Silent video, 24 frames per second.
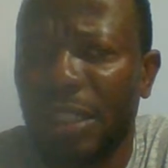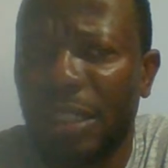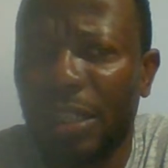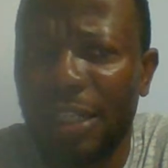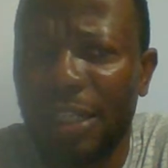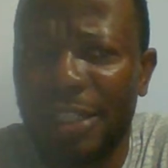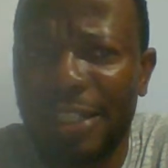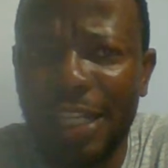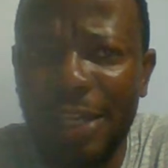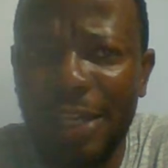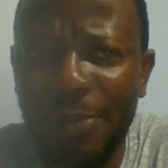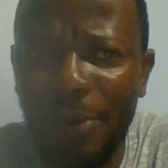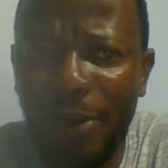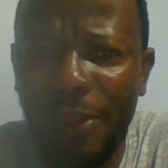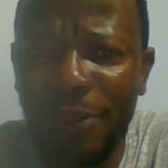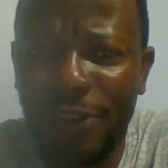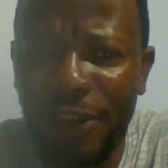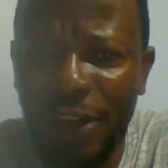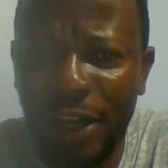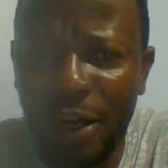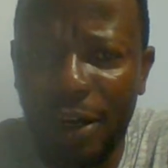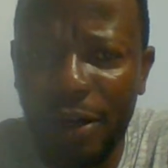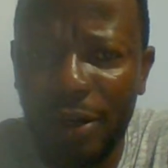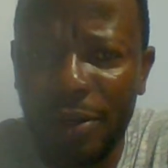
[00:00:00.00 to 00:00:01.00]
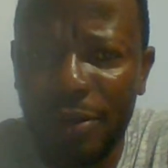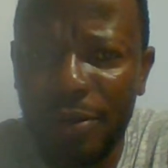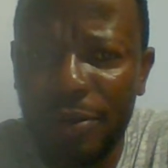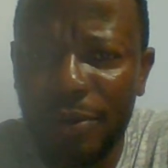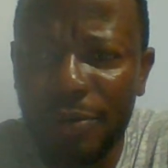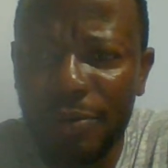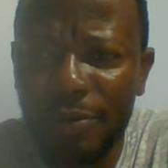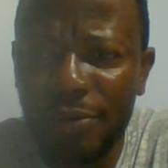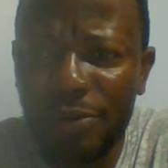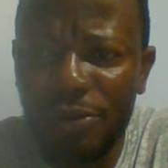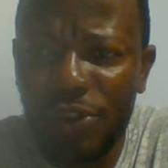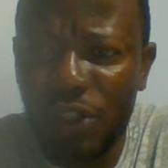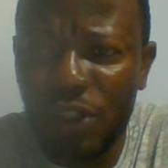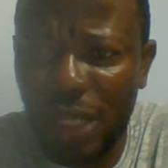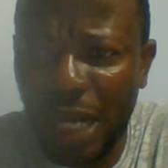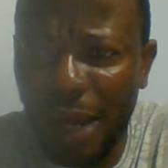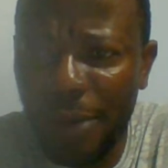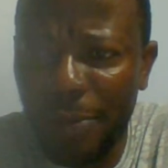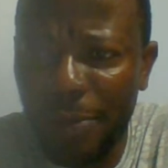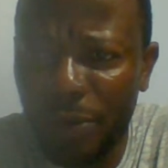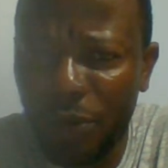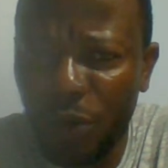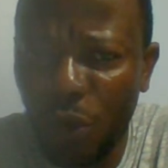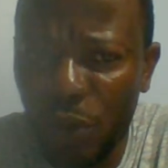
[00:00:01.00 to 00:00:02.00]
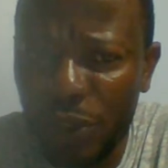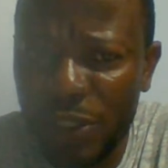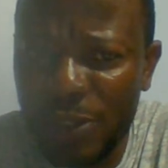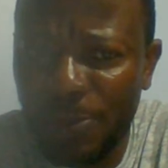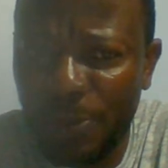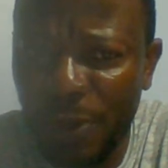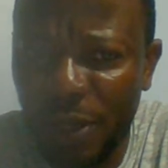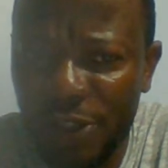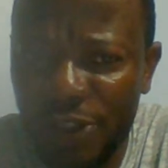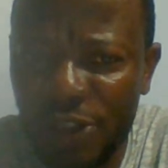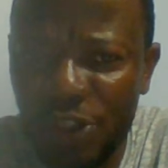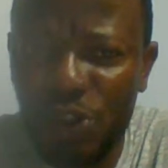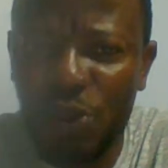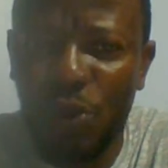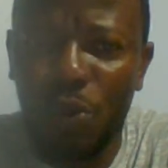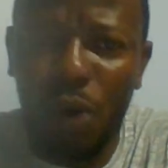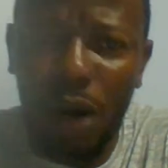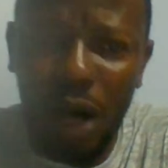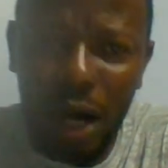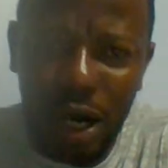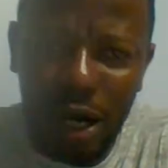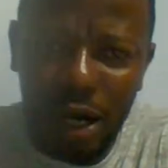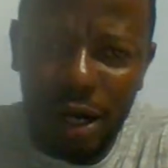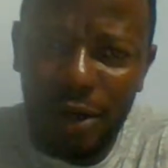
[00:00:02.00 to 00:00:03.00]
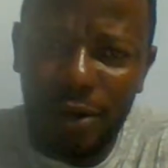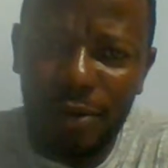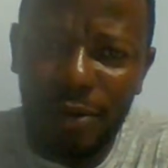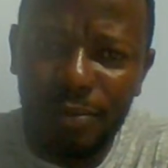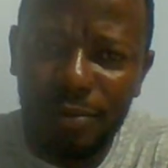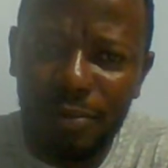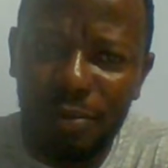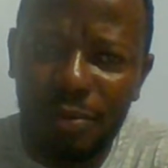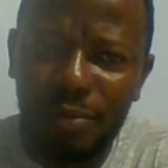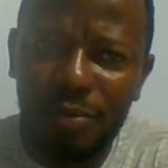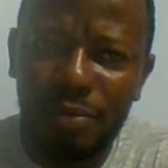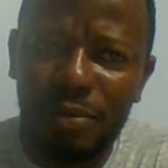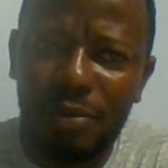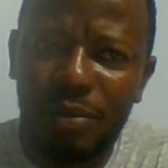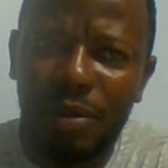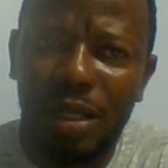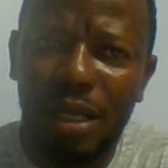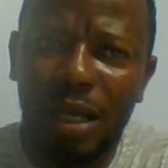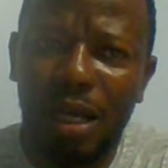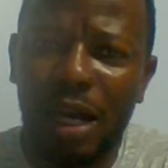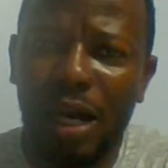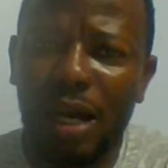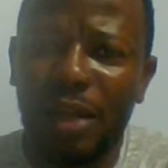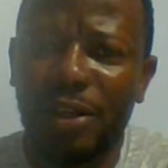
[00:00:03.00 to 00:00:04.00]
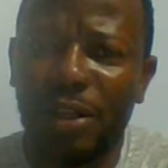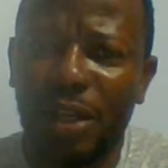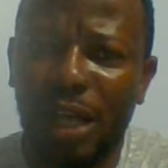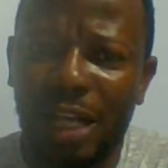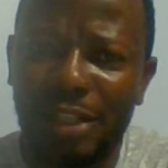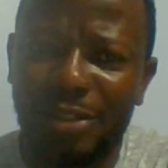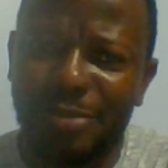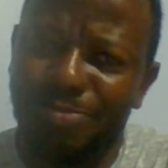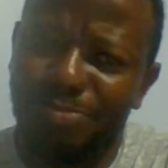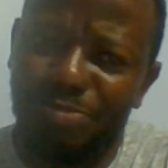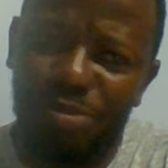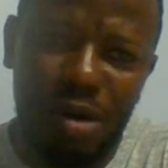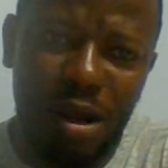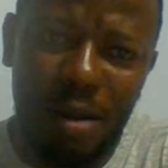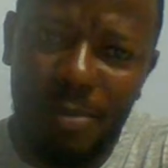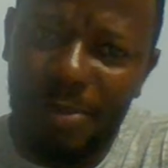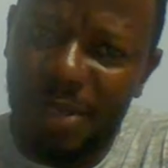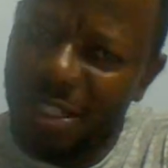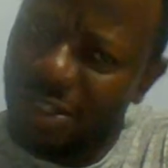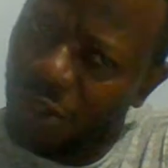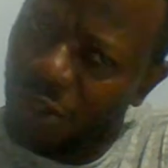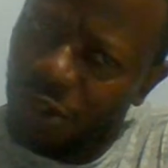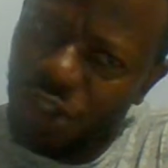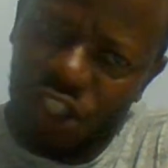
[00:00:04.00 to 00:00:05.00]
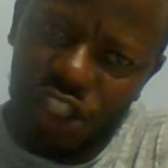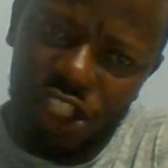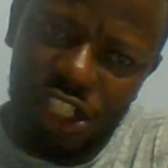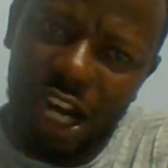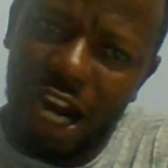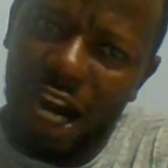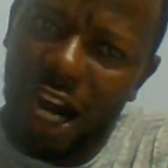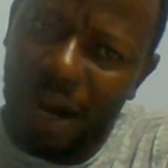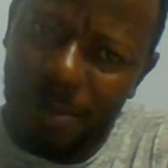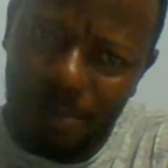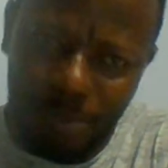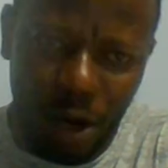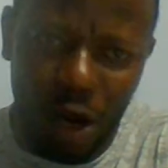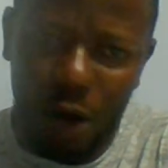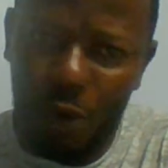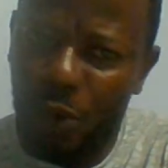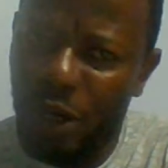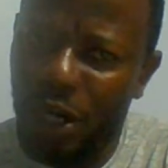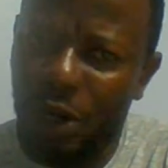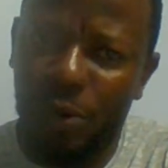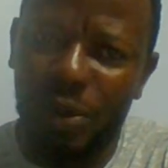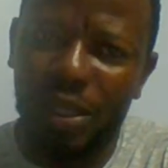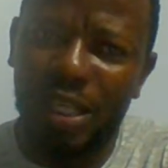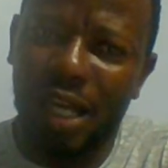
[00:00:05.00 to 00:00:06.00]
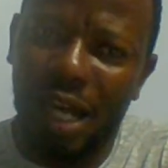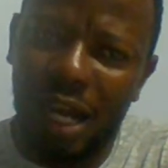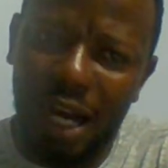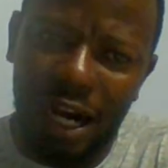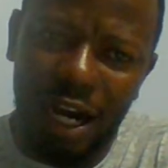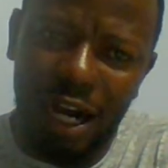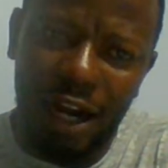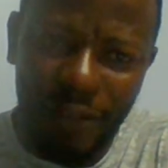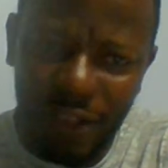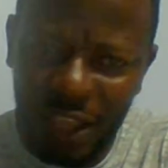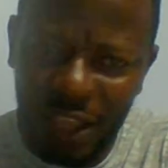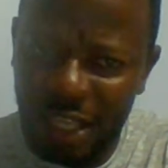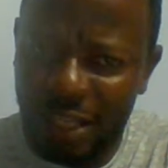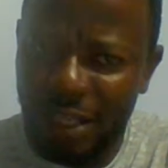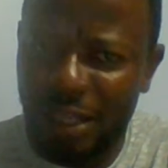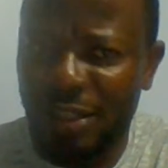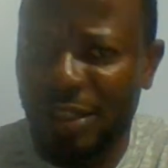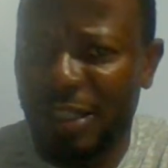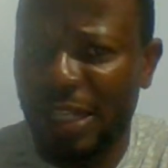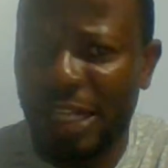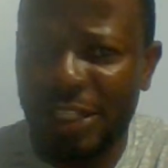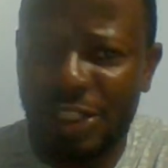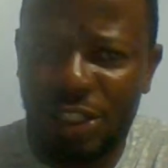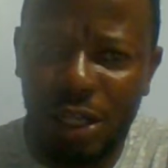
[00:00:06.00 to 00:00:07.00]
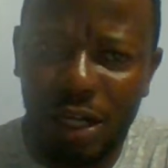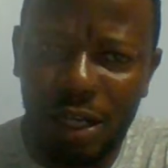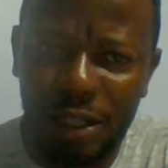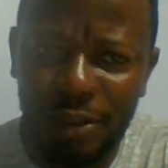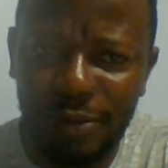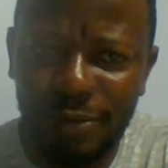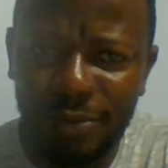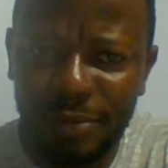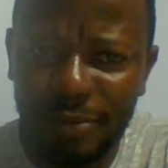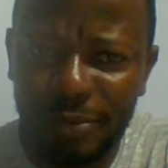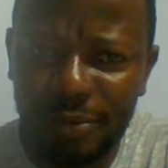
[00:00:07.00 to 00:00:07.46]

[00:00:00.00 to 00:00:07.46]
Let's keep it there so that those persons who are not probably so sharp or where we are, they can catch on.